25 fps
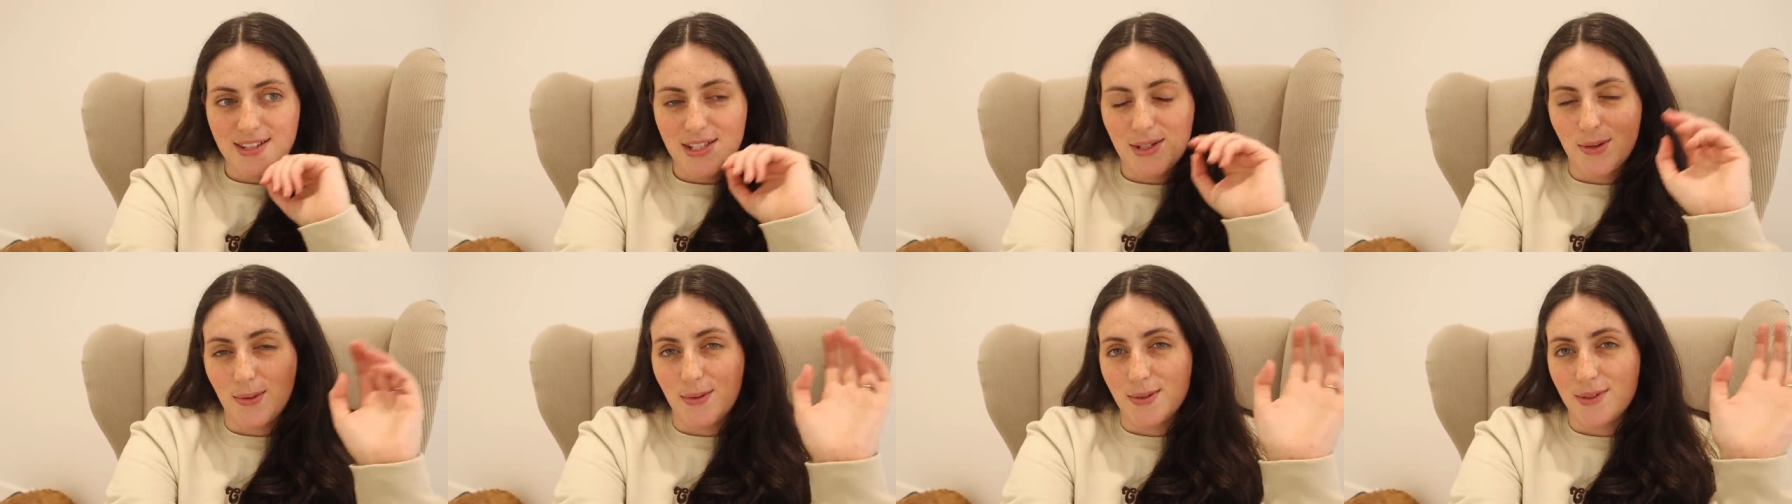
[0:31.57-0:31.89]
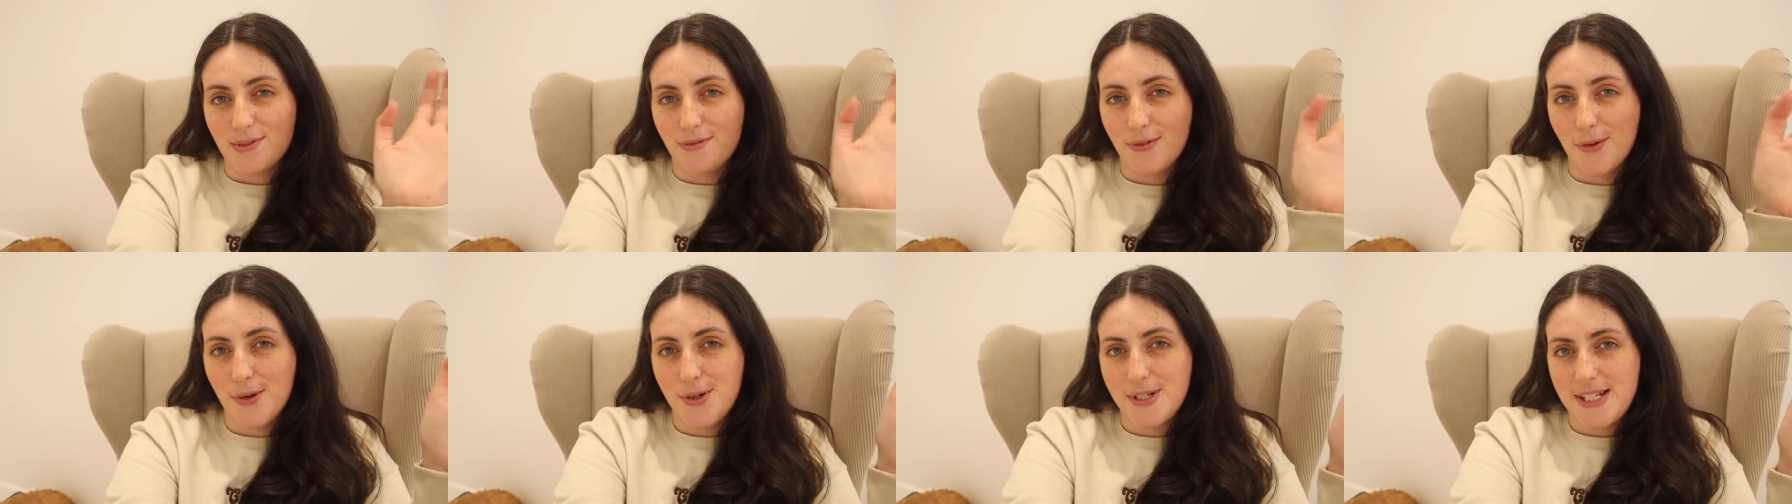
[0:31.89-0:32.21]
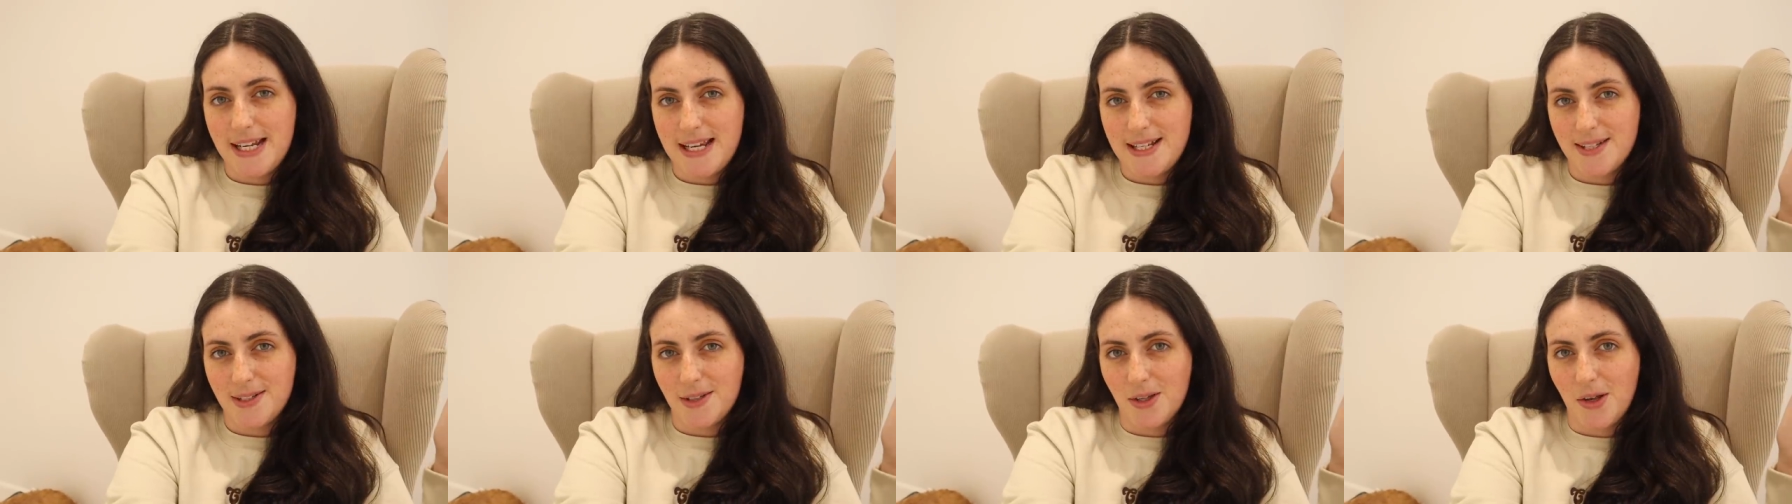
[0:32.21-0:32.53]
so it was four
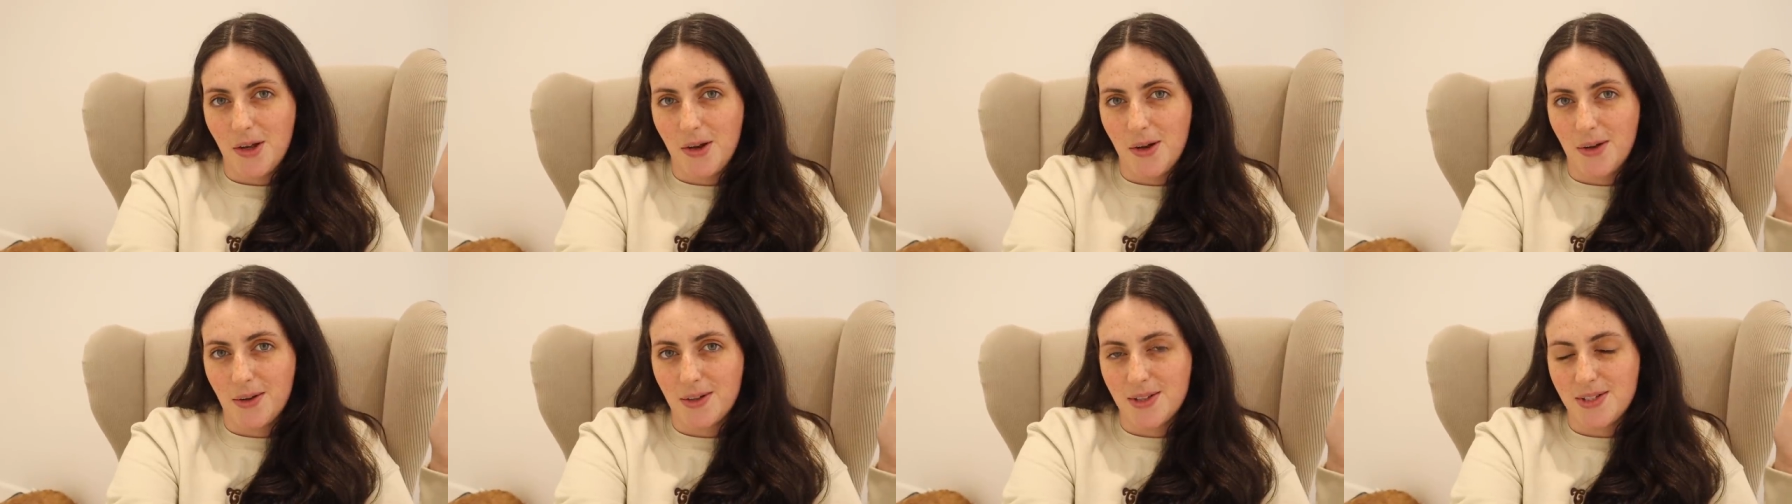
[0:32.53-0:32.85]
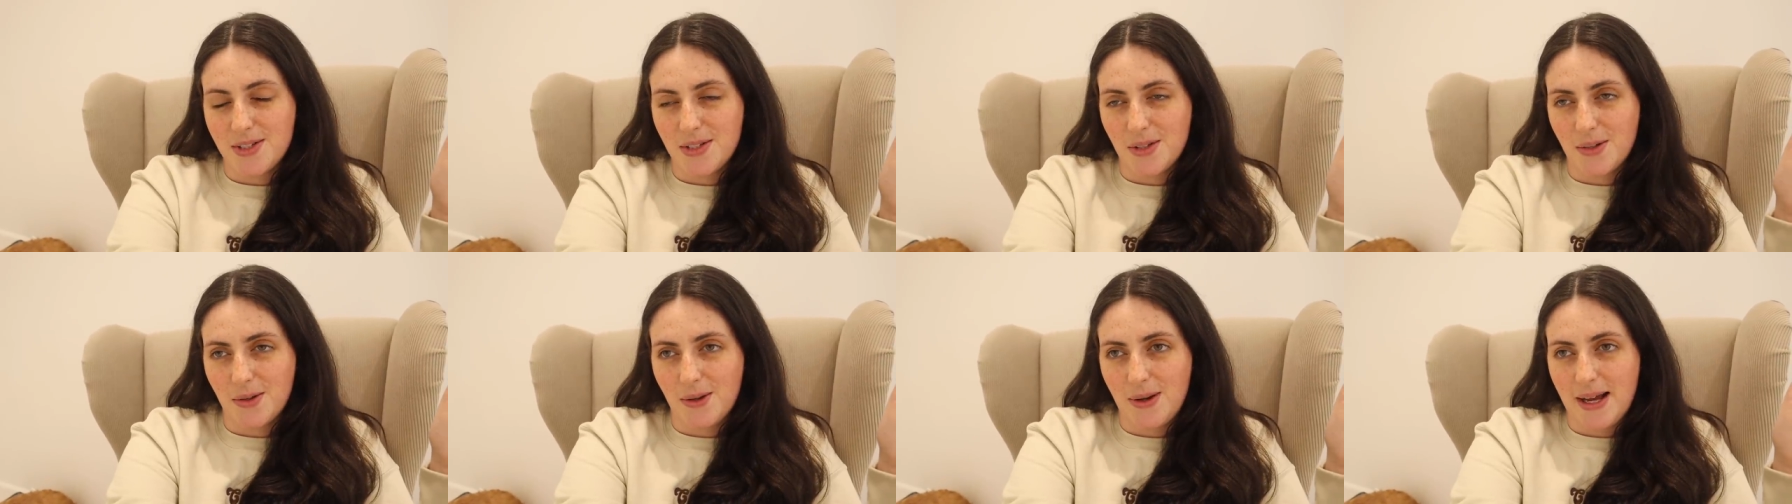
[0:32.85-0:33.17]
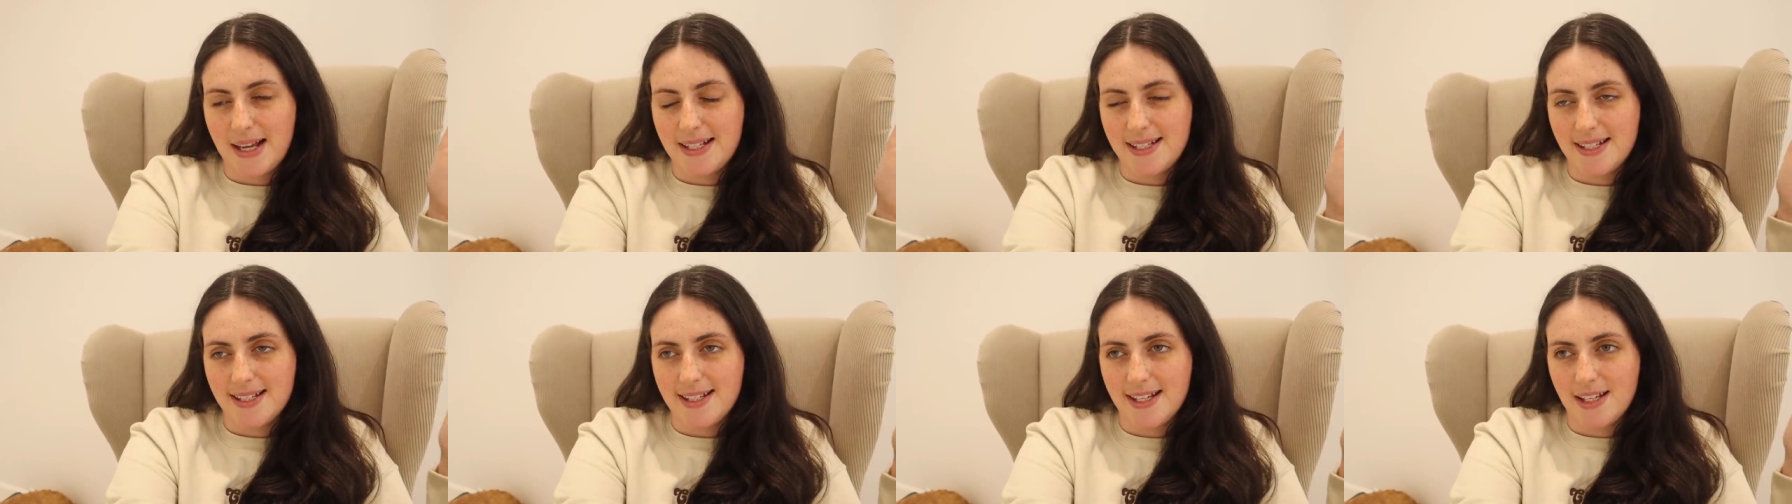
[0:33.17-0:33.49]
days long so
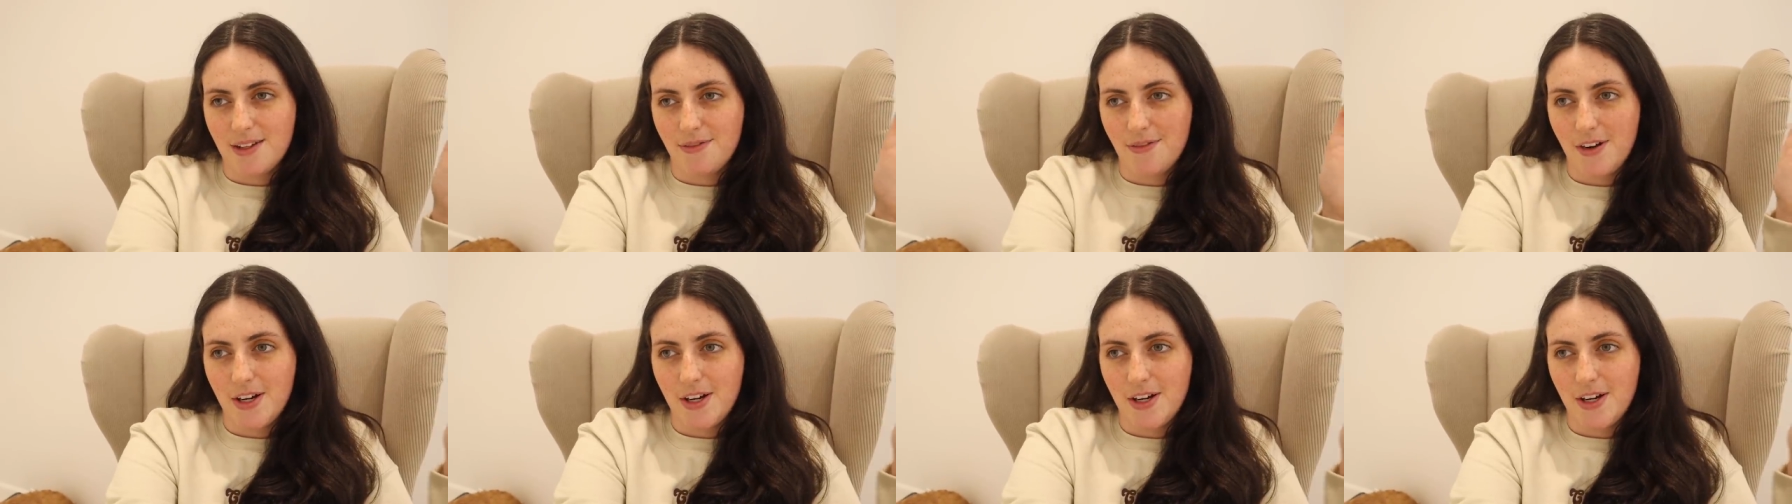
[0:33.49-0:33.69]
as i said the